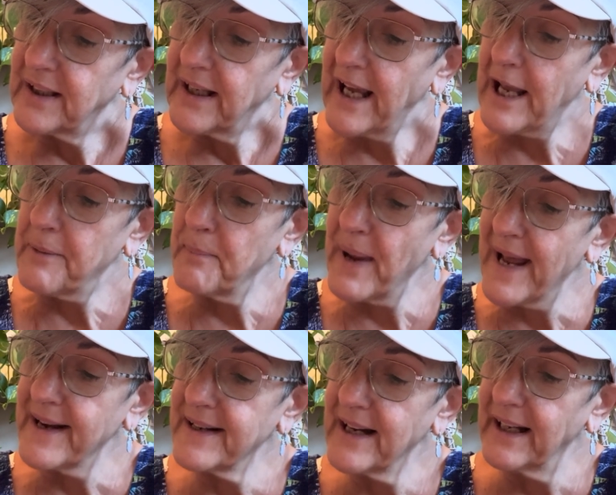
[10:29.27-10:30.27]
and
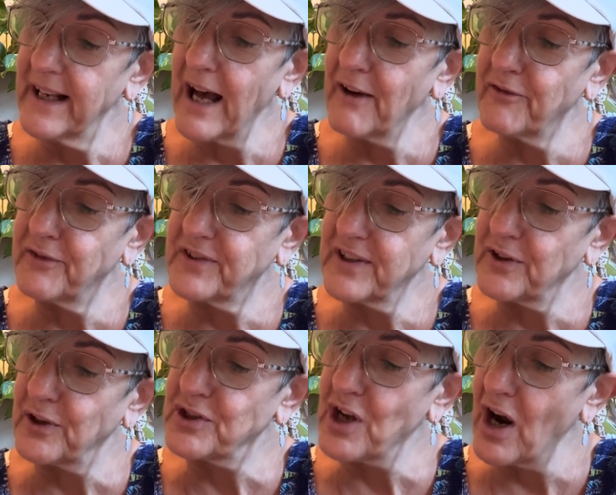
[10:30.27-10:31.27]
men loved
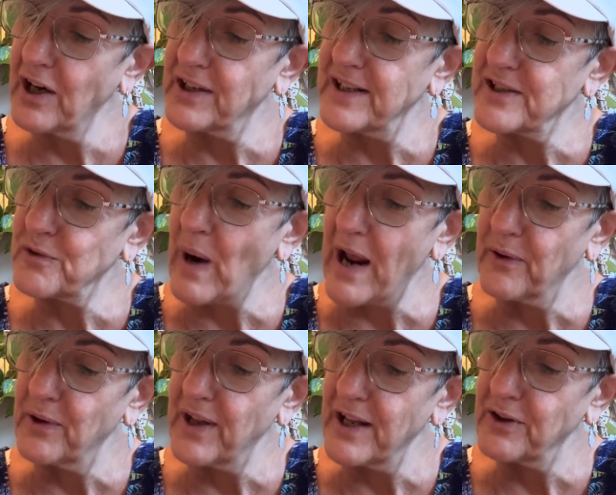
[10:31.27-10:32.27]
the darkness
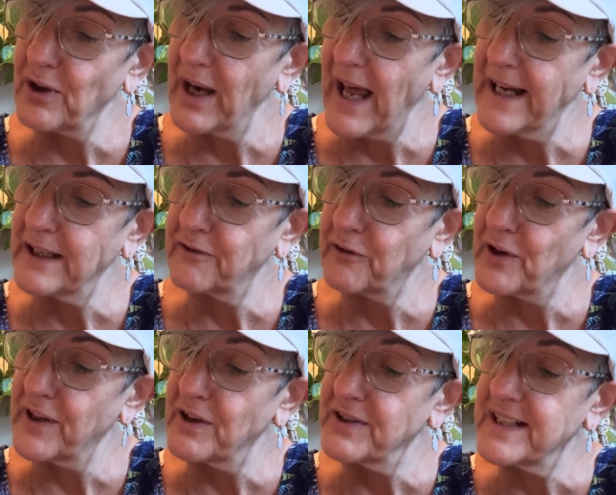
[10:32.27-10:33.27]
rather than the light, for
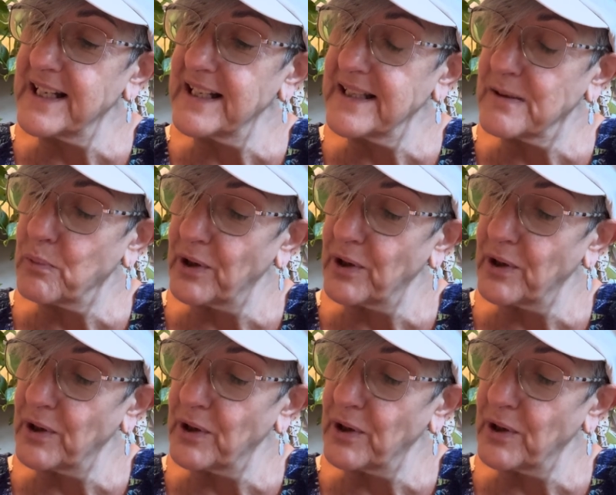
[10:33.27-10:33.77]
their deeds were